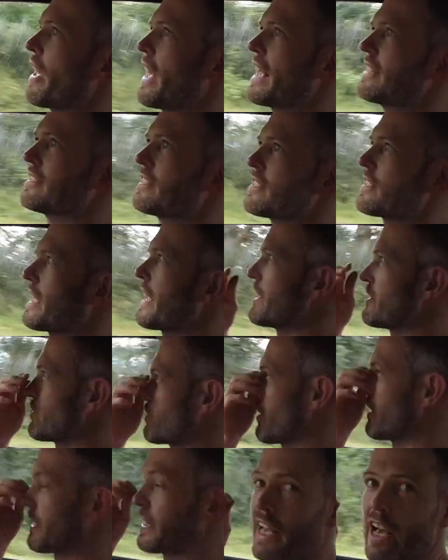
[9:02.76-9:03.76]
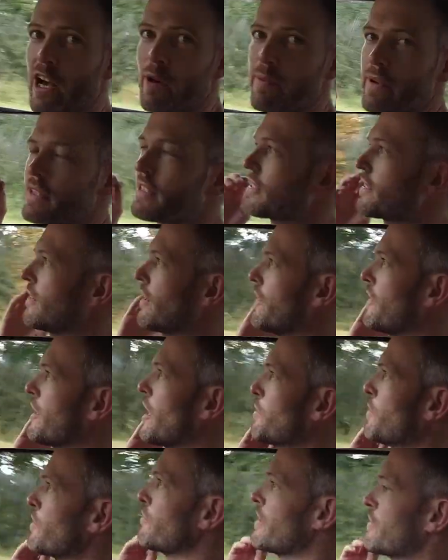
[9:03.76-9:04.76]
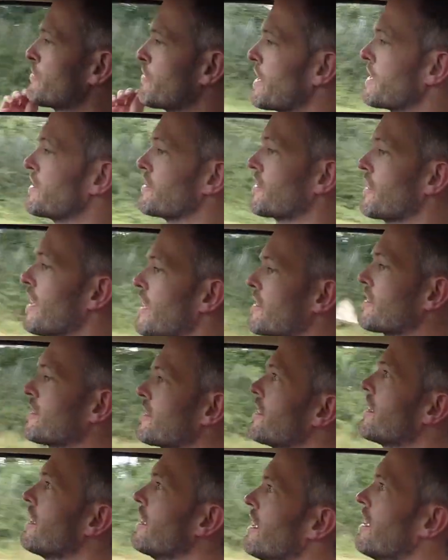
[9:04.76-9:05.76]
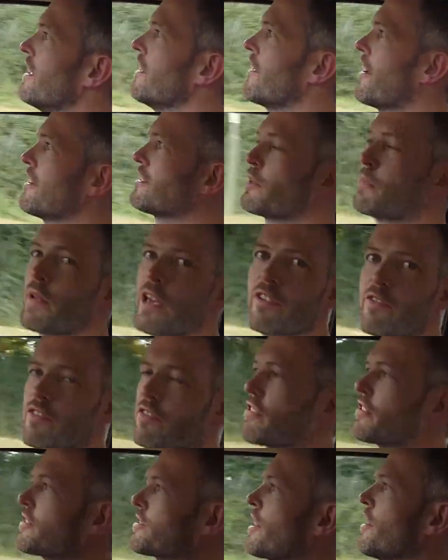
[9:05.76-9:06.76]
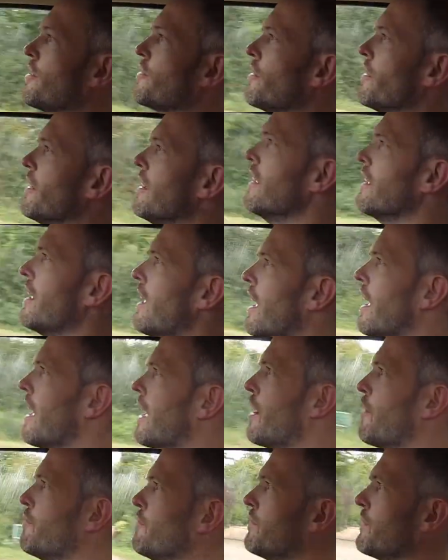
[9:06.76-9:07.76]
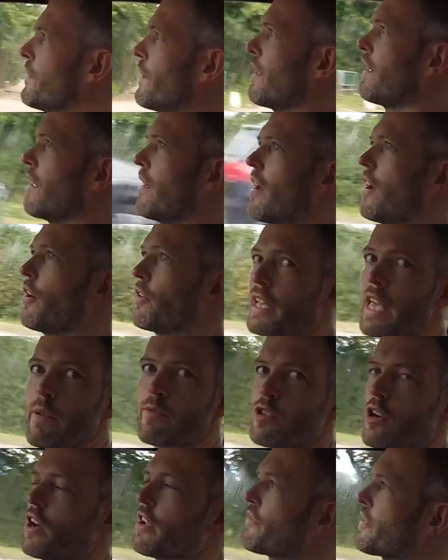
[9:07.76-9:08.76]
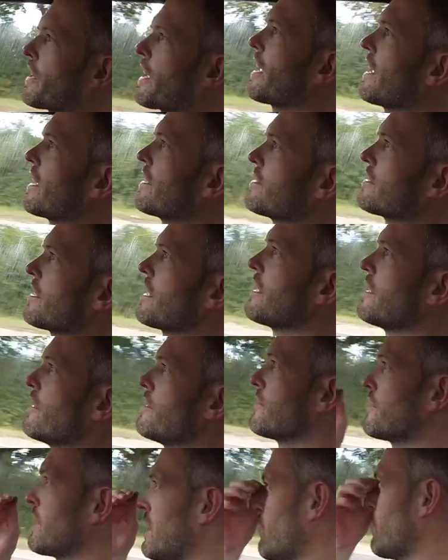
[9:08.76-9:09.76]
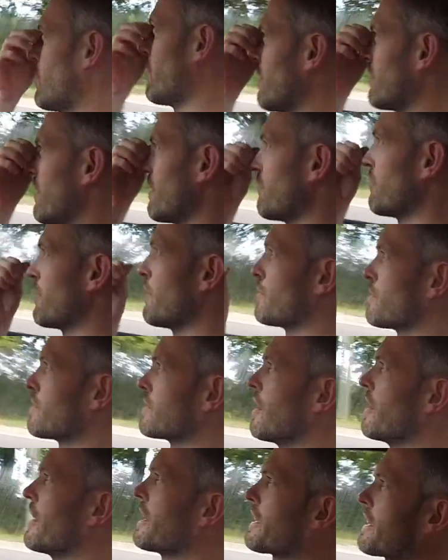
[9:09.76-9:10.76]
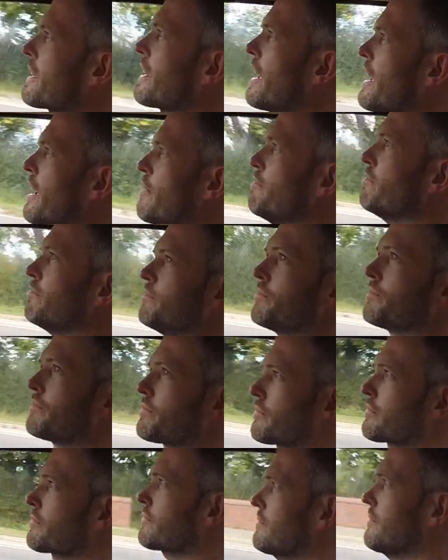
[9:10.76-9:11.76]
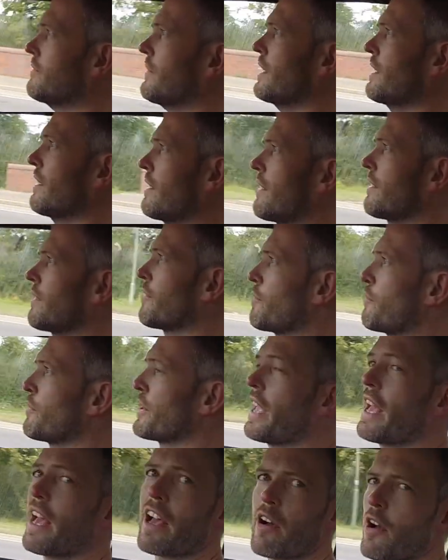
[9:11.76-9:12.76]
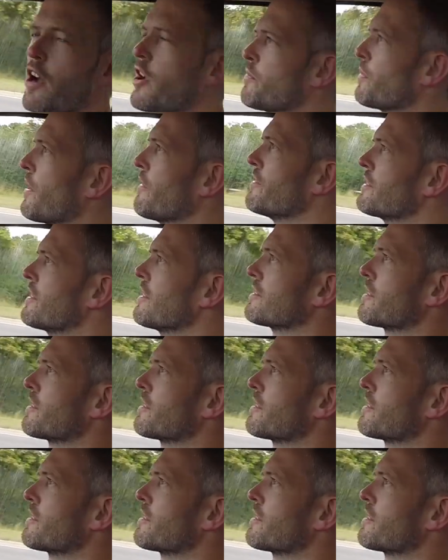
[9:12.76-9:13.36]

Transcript: hesitate trying to get up into like the upper rev range. That's a bit of a result. I'll keep driving it and see what it feels like. But yeah, I hope I haven't done